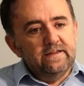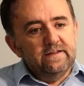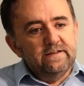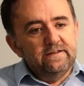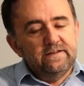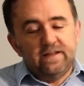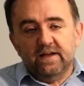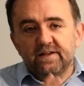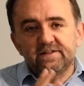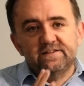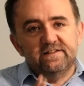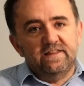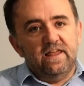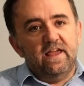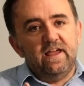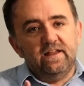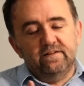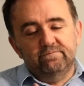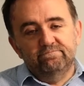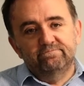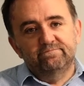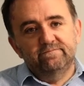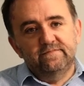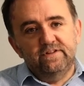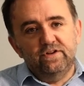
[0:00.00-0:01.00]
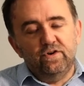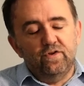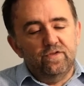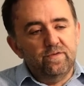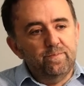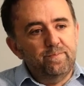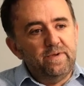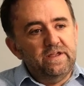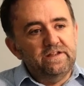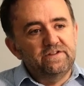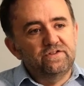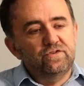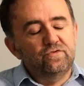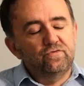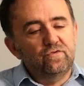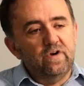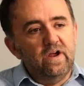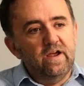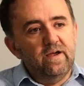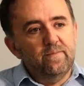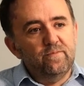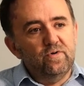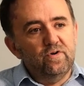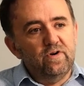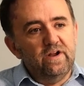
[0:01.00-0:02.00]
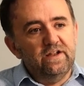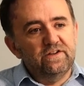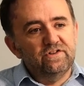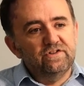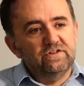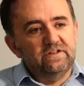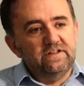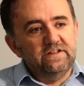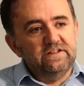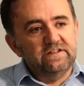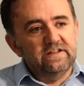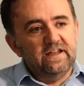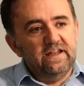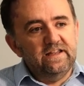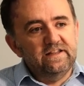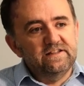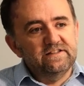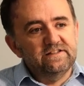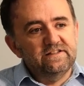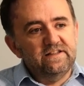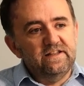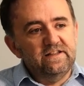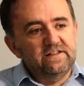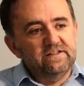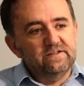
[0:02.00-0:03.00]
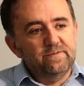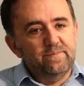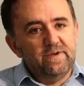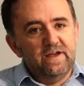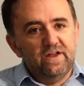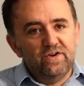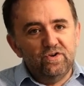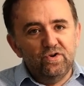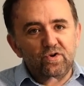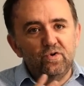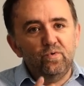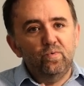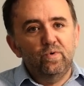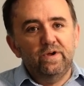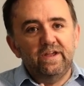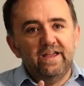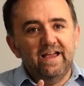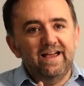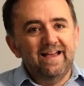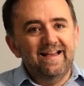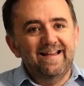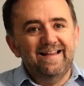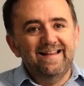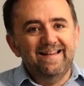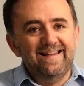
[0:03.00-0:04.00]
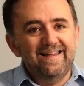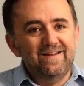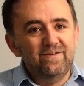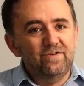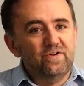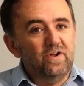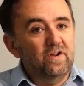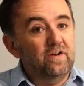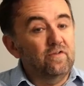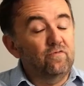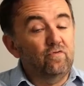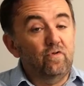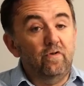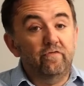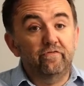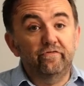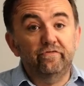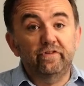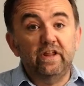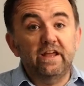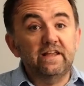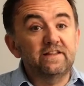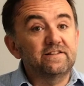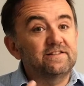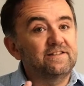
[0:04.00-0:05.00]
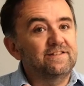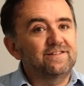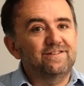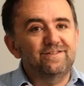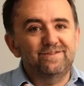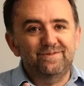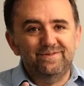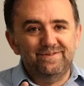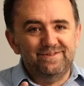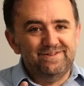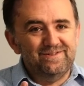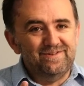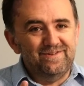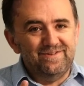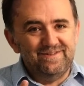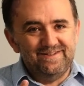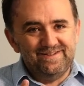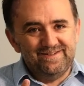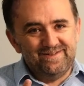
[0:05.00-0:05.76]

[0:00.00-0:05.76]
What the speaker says: does that. You know, the best drama actually takes things about who we are and kind of reflects it to us on the